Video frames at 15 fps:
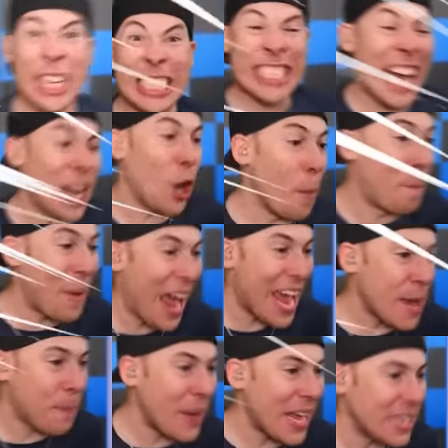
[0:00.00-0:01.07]
she's got her
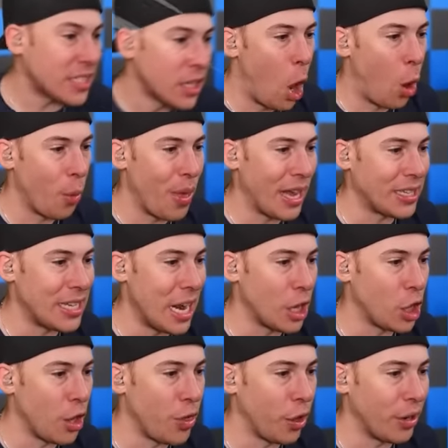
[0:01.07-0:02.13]
babies. Oh, that's
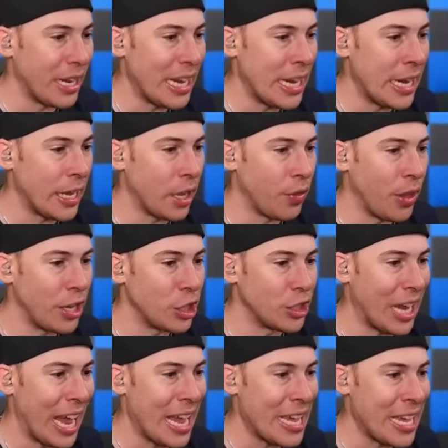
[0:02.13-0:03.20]
not good. They're eating. They
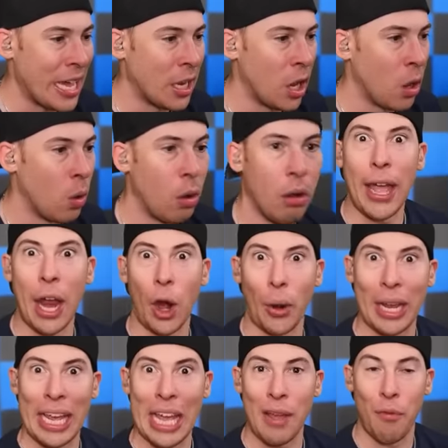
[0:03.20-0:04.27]
just ate yellow. They
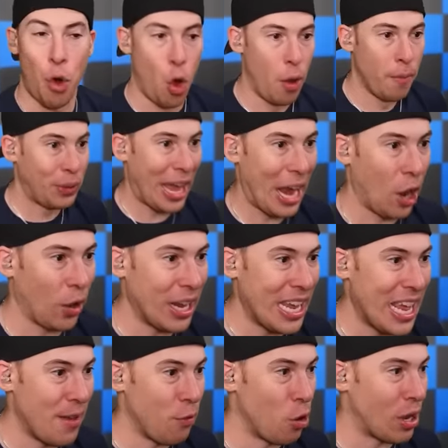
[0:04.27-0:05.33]
are evil. They are
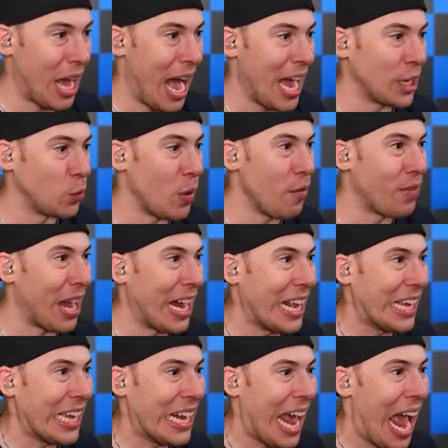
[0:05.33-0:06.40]
evil, guys. We've got
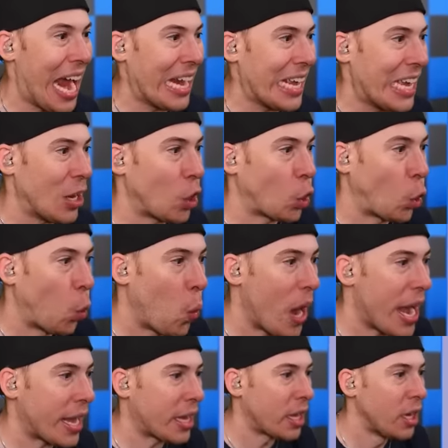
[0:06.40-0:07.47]
to get out of here
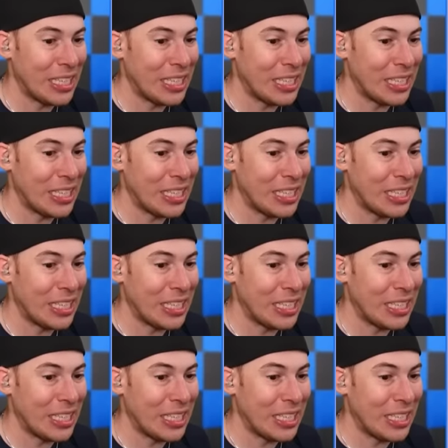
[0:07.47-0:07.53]
quick.